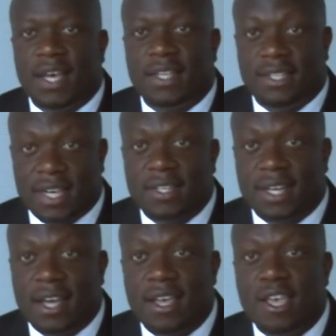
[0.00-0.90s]

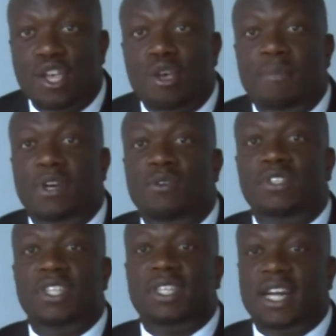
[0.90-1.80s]
sector,
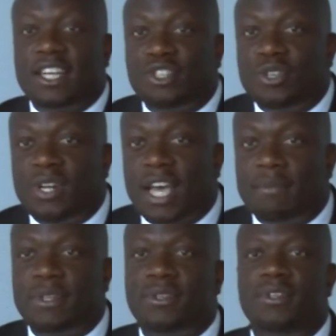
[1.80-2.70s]
because international
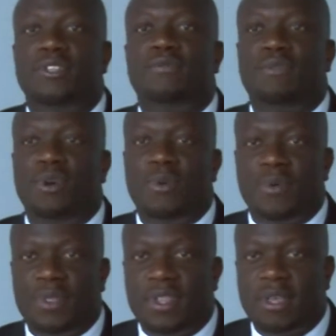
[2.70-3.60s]
capital is flowing
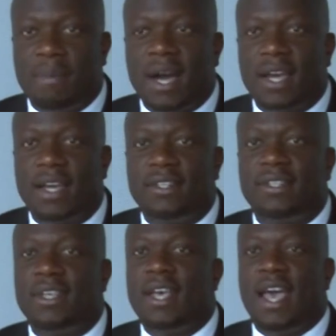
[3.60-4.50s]
within the
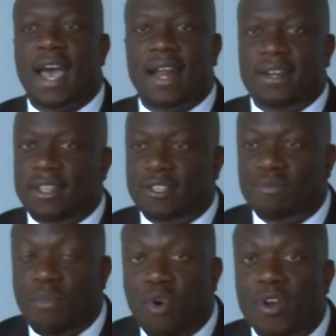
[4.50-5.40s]
markets and there's
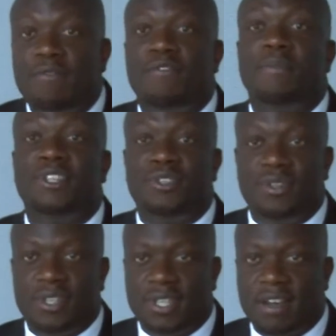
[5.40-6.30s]
more
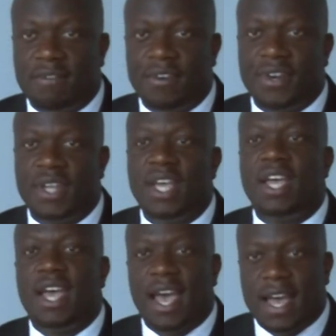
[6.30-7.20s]
information discovery,
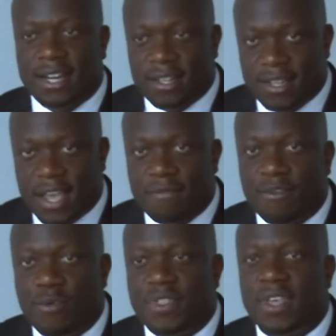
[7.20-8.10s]
and
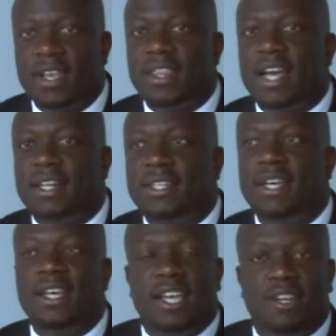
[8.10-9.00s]
therefore we think that
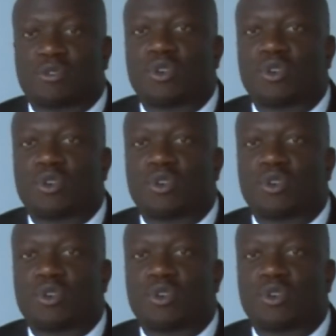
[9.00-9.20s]
it could